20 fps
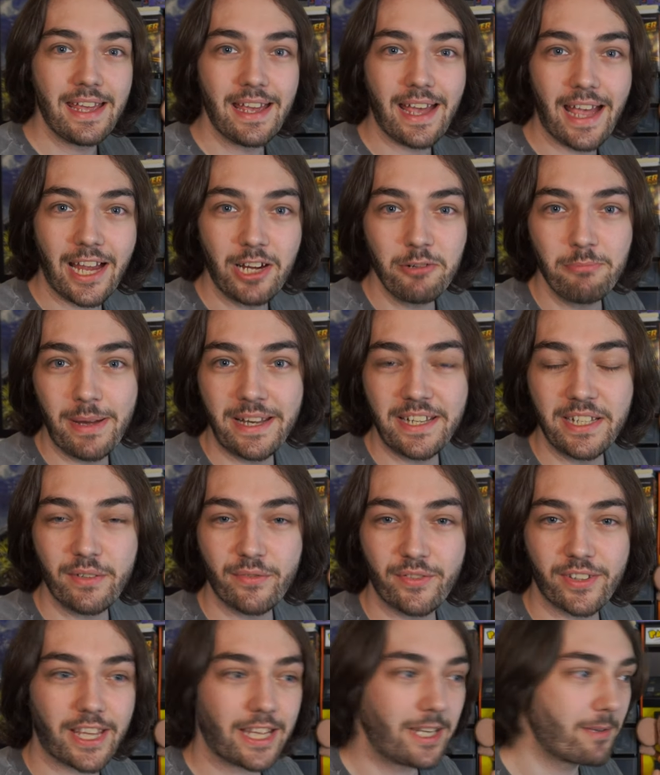how many of
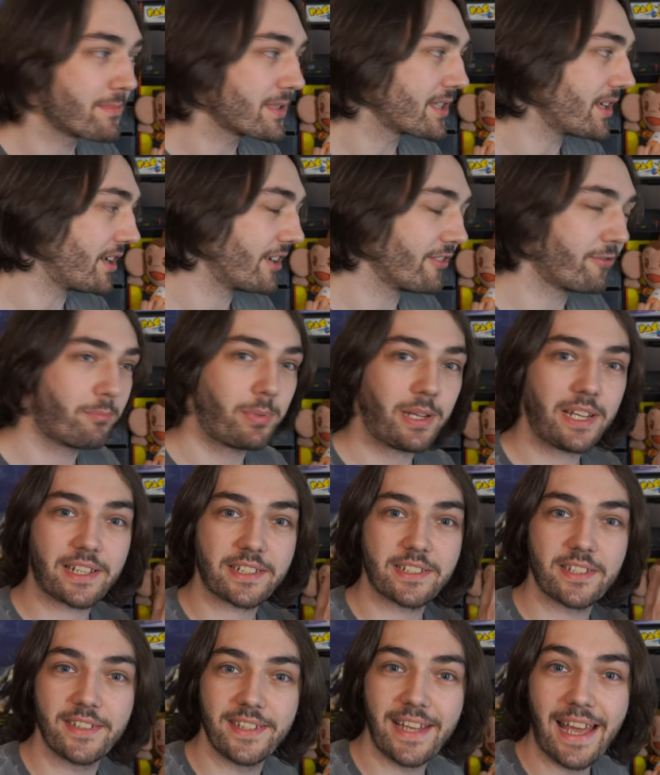the games that I've
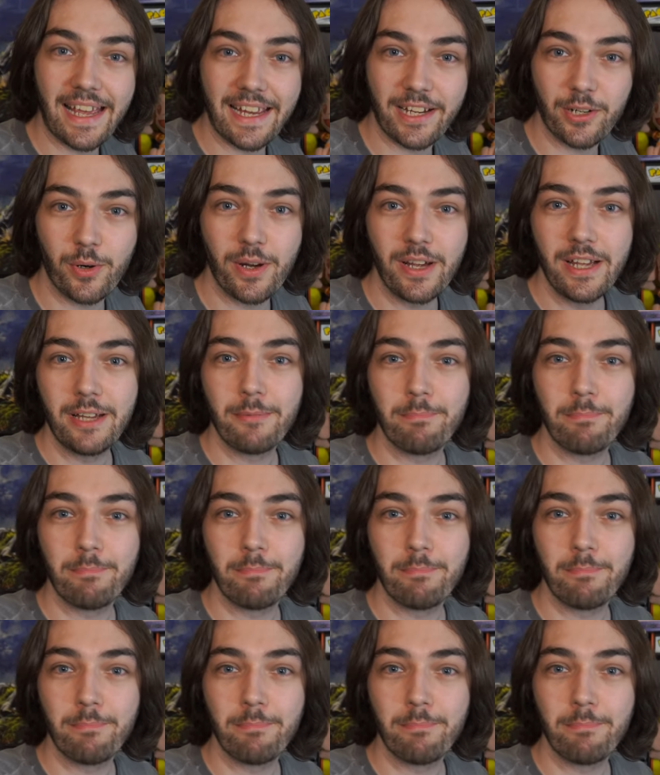picked now